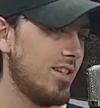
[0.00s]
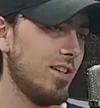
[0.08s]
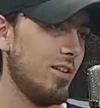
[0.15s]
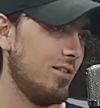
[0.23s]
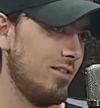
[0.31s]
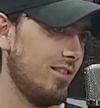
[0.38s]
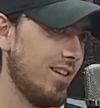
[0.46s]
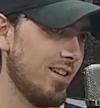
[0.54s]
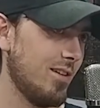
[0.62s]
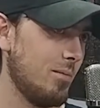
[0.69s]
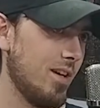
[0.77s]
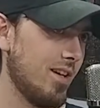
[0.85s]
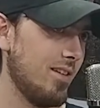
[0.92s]
Still, like
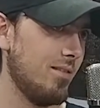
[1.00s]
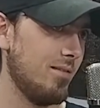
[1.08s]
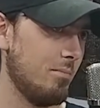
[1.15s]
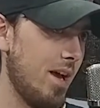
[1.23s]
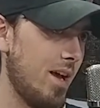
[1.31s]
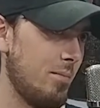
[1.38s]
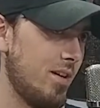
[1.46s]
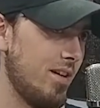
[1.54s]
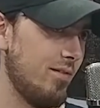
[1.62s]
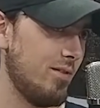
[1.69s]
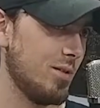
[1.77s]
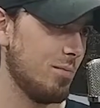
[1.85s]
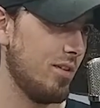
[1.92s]
you're making mad
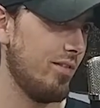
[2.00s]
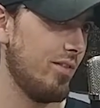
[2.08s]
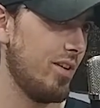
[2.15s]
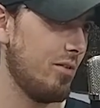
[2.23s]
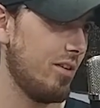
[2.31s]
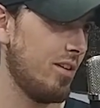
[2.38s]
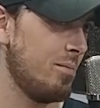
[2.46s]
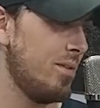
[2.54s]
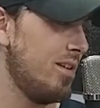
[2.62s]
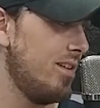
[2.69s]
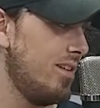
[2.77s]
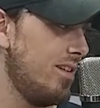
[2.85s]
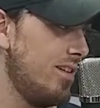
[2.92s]
money for just playing a video game.